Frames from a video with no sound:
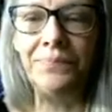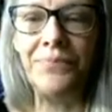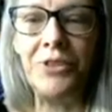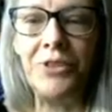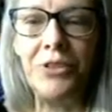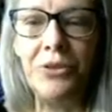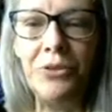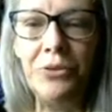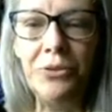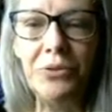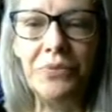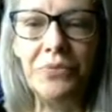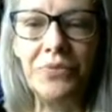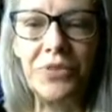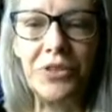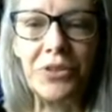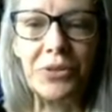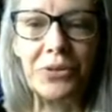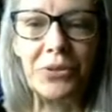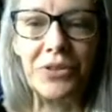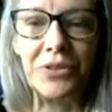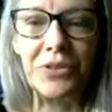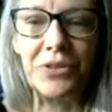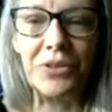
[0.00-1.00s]
Two of
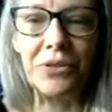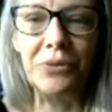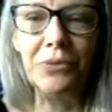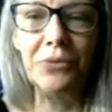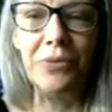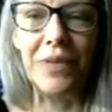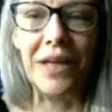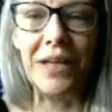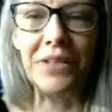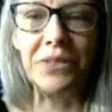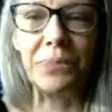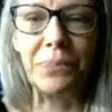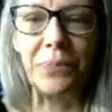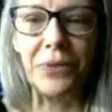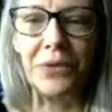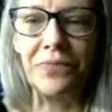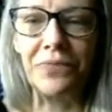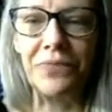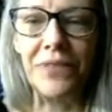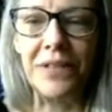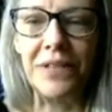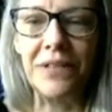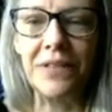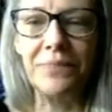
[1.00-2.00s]
Swords. Ooh, that's
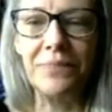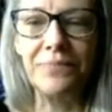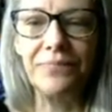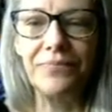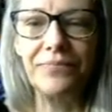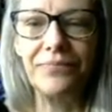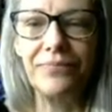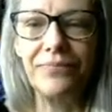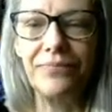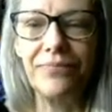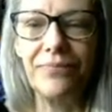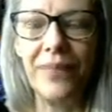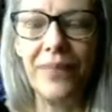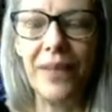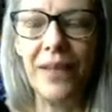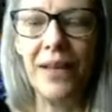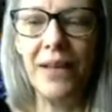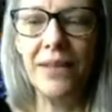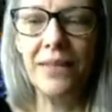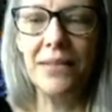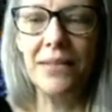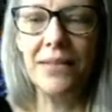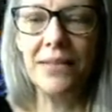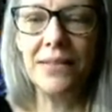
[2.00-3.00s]
perfect.
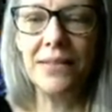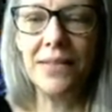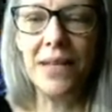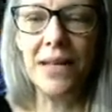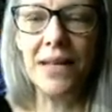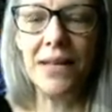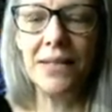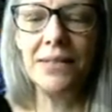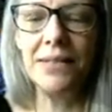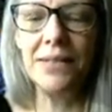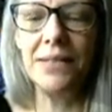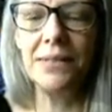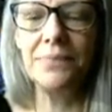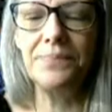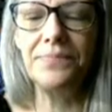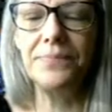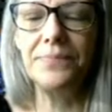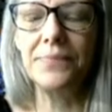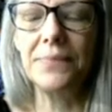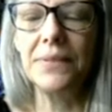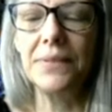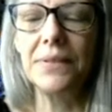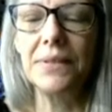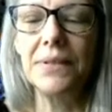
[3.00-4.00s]
Head in the sand.
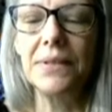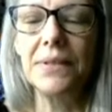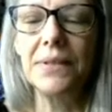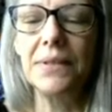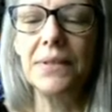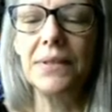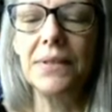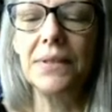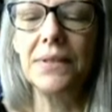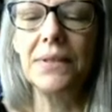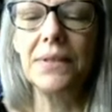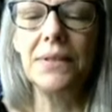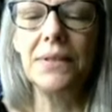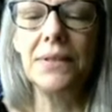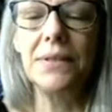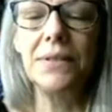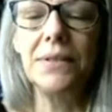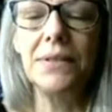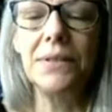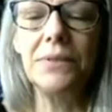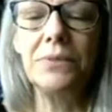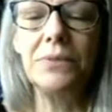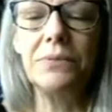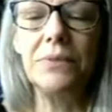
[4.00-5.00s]

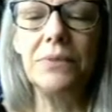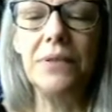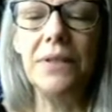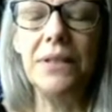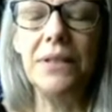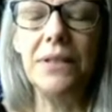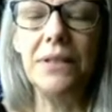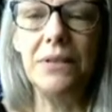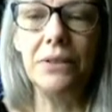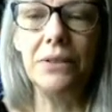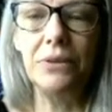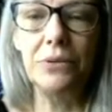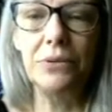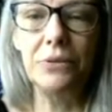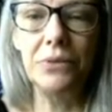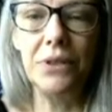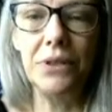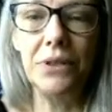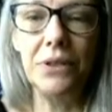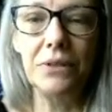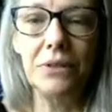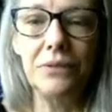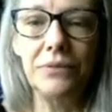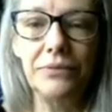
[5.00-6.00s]
Three, oh
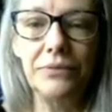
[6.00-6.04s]
dear.